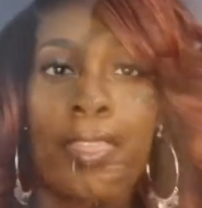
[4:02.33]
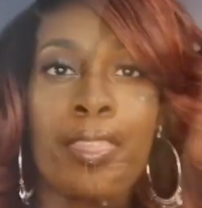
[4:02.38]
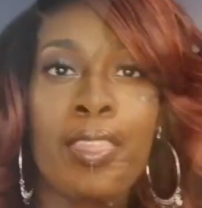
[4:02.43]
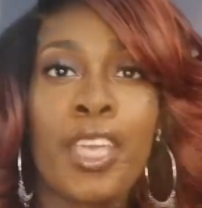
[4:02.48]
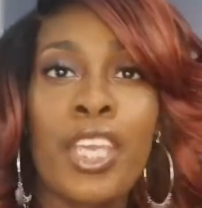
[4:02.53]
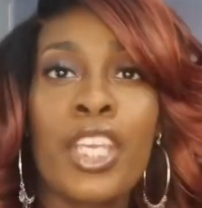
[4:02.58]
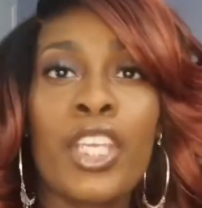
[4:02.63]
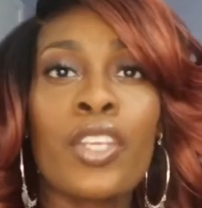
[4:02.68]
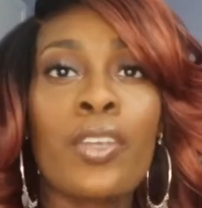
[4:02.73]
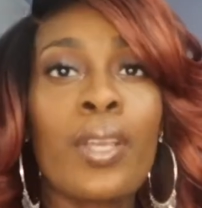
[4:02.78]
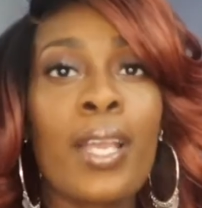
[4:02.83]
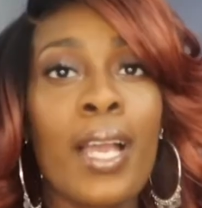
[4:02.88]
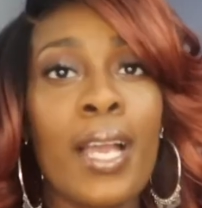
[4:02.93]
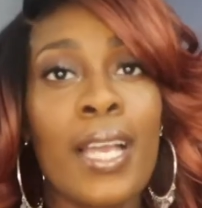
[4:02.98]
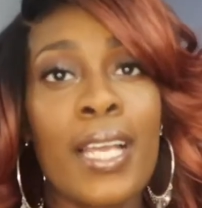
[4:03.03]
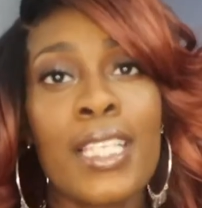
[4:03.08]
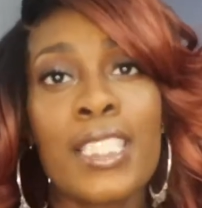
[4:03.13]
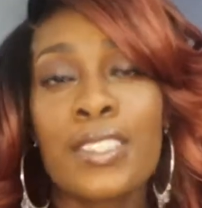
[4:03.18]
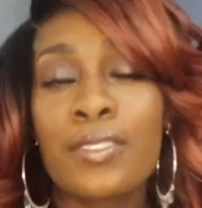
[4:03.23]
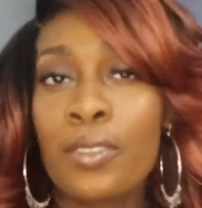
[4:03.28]
Thank you
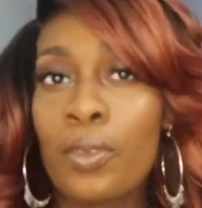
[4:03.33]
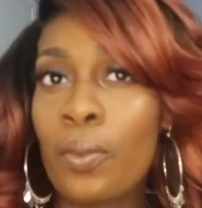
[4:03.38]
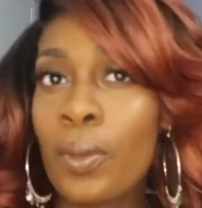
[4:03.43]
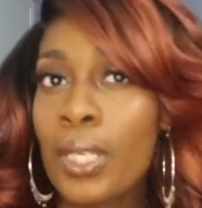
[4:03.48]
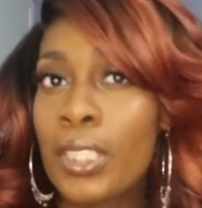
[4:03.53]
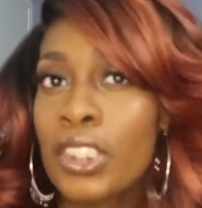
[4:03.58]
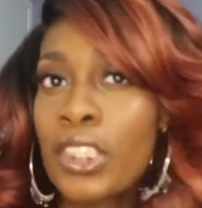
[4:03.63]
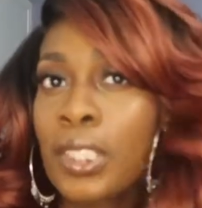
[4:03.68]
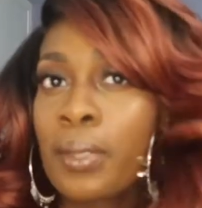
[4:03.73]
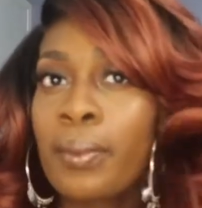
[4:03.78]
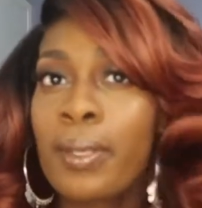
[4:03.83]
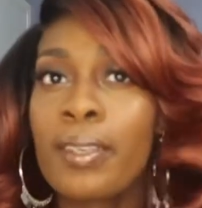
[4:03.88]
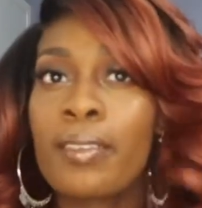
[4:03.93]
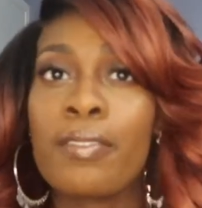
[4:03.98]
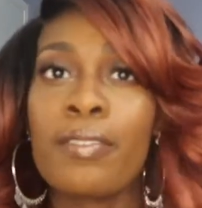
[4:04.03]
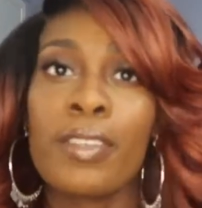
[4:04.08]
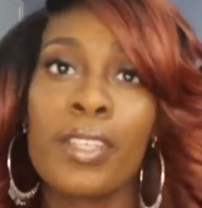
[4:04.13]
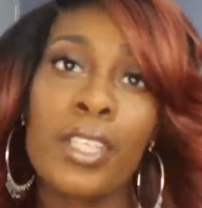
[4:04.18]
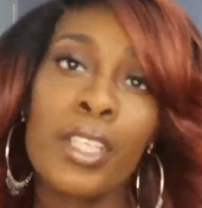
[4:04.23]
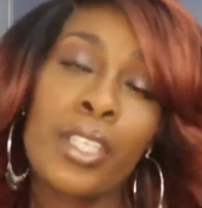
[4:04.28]
guys for watching my
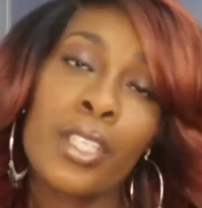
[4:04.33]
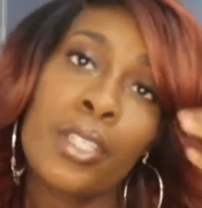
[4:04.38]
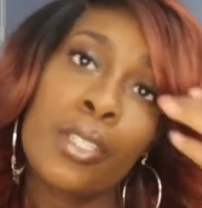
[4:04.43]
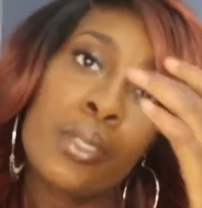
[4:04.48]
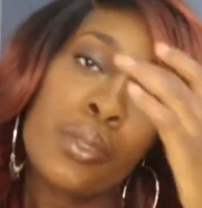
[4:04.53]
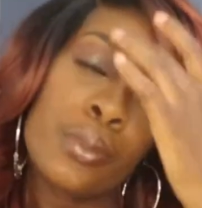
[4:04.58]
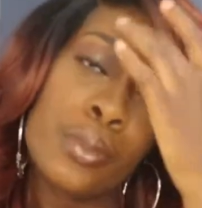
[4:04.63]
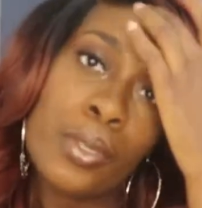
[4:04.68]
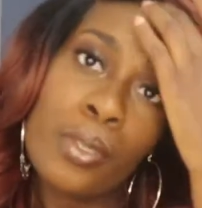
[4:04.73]
video.